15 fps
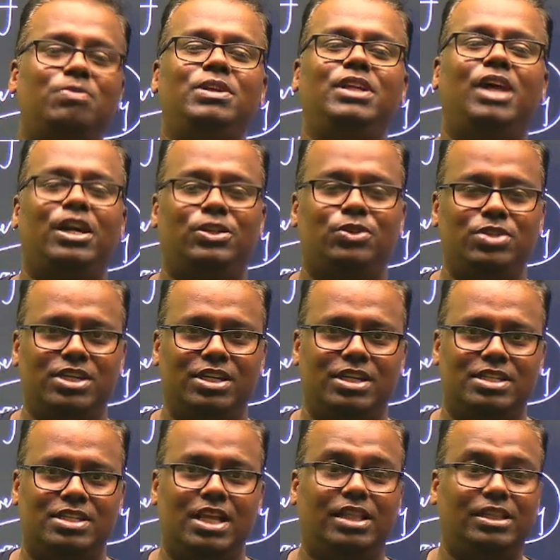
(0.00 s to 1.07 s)
hydrogen is
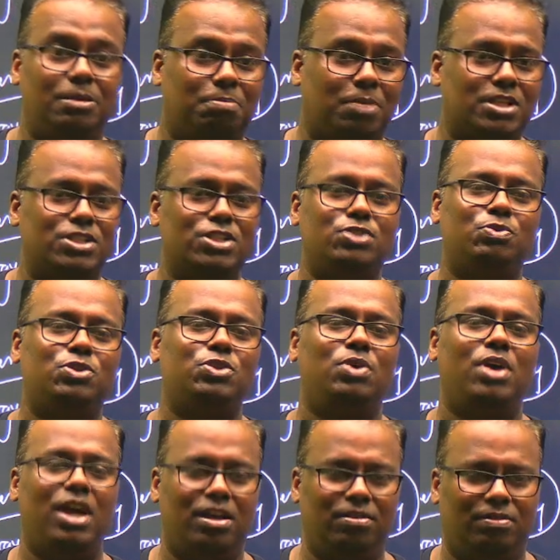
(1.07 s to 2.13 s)
that the buses which you
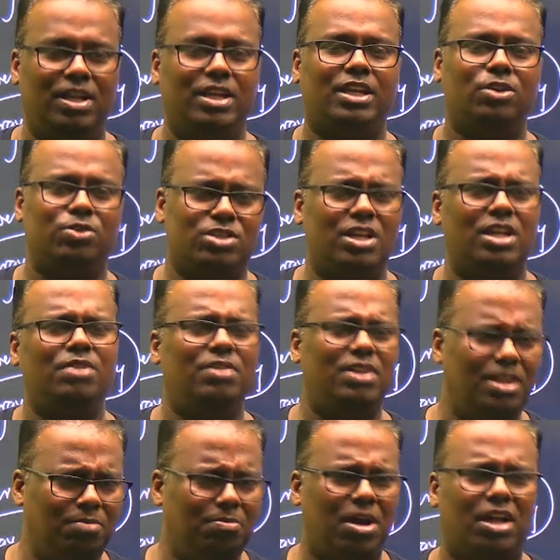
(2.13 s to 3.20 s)
have, like in Australia, even
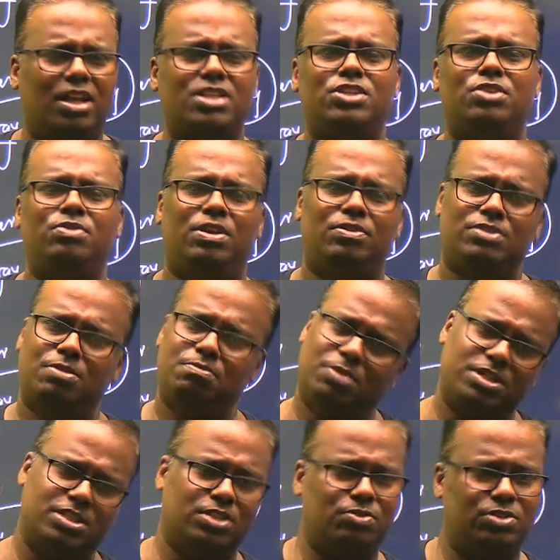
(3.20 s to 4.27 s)
in Maharashtra, we have some
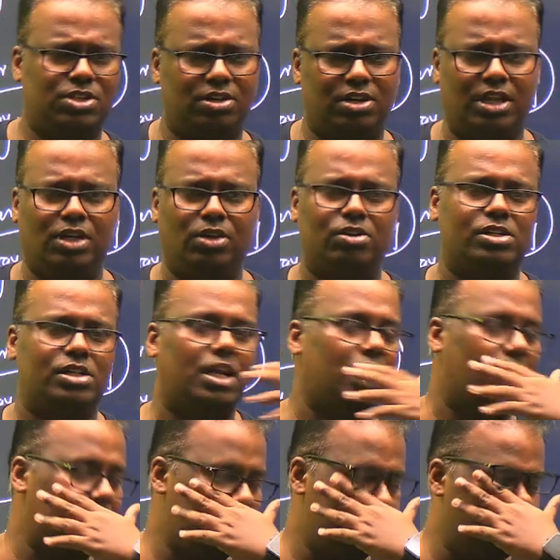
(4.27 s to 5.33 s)
buses which are running on trial,
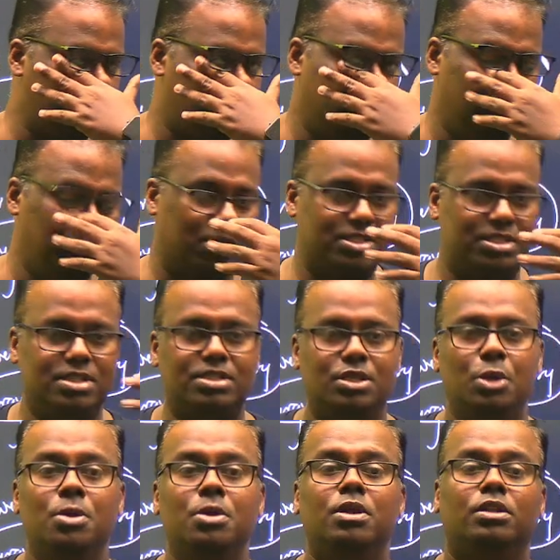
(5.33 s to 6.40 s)
hydrogen fuel buses.
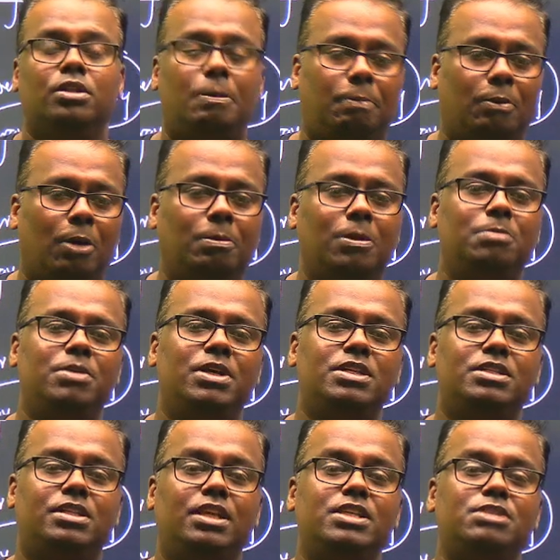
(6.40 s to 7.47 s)
The problem is
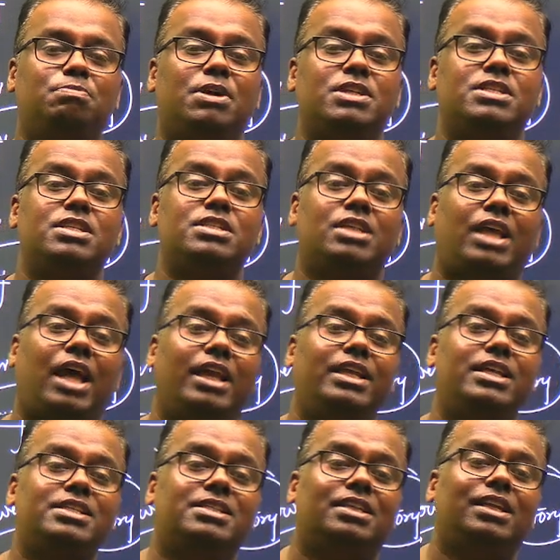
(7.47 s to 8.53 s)
these buses carry
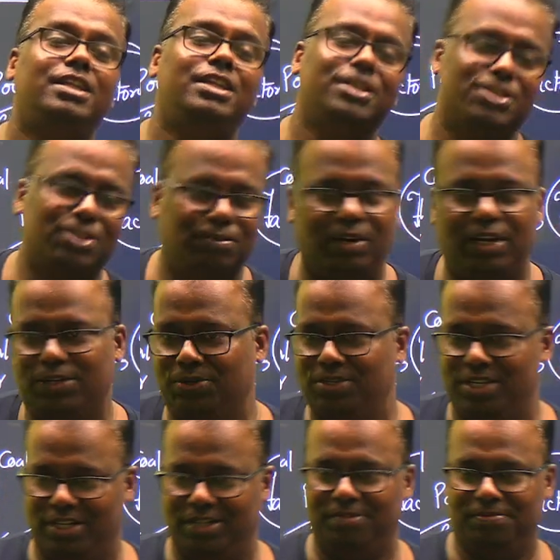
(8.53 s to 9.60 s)
cylinders of
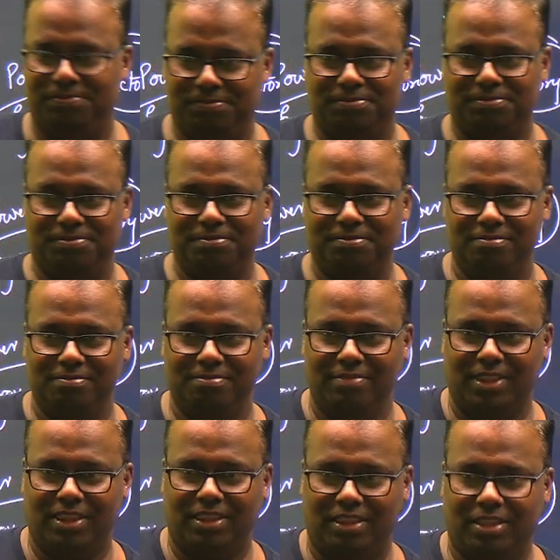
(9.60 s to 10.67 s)
hydrogen.
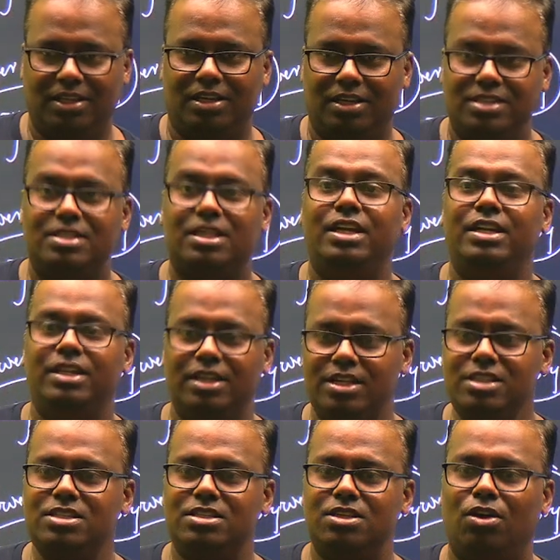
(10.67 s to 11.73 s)

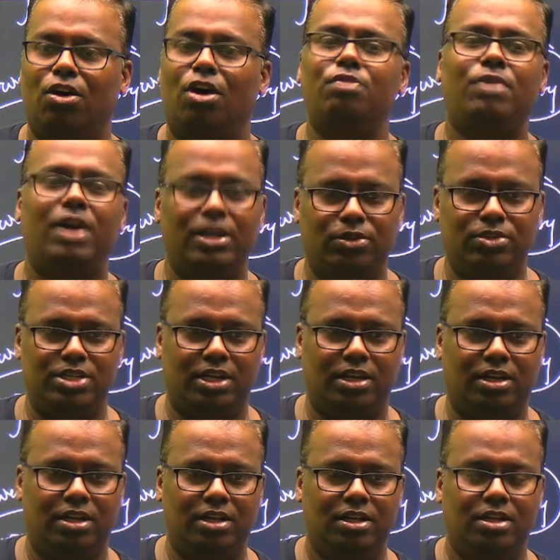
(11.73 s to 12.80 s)
Cylinders of hydrogen.
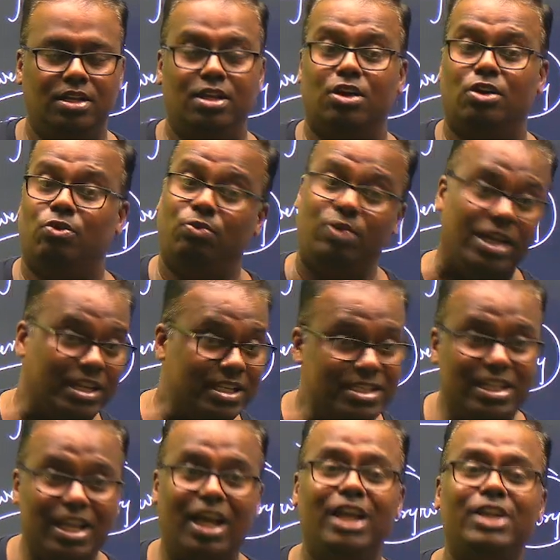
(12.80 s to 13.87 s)
Where is the
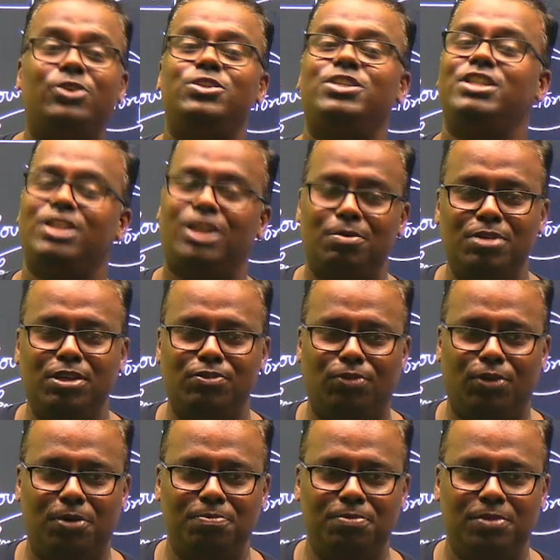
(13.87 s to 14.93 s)
hydrogen coming from?